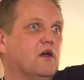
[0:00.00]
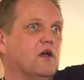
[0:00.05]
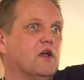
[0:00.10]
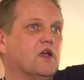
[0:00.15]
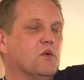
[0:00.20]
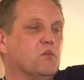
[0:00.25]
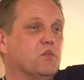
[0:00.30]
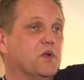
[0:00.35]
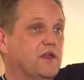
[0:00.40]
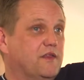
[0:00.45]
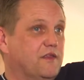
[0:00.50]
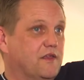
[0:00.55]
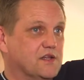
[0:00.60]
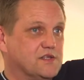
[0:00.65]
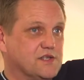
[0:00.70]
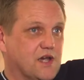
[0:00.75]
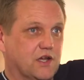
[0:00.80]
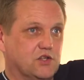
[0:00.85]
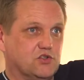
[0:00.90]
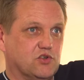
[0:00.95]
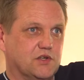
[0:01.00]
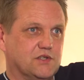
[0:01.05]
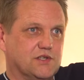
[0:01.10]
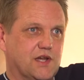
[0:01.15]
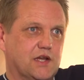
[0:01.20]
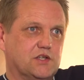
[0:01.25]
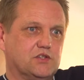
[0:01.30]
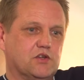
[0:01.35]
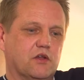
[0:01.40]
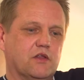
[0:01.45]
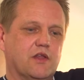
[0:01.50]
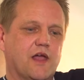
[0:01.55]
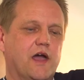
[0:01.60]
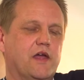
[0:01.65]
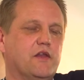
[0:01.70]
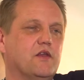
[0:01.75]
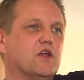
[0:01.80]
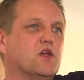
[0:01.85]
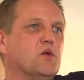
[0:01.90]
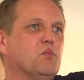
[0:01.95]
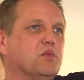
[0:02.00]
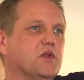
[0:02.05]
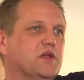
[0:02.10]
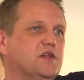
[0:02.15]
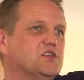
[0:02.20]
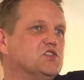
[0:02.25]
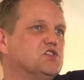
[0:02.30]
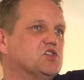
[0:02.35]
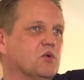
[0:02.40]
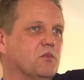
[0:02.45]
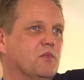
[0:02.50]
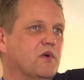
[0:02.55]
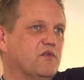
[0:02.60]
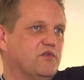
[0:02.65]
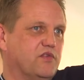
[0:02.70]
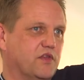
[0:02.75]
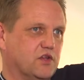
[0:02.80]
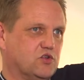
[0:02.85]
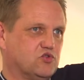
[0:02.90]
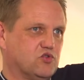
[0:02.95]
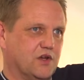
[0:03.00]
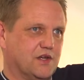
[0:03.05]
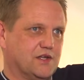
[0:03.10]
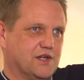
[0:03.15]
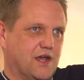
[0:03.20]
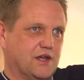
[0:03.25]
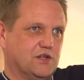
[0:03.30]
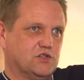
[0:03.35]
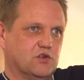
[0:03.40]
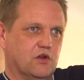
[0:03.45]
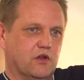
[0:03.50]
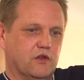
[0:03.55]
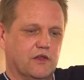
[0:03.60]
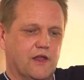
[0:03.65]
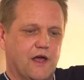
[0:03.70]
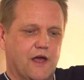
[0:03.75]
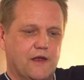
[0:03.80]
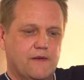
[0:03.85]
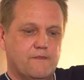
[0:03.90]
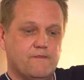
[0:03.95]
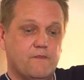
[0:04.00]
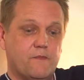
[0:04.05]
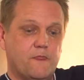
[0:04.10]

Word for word: complete the entire transaction online, complete some of the transaction online,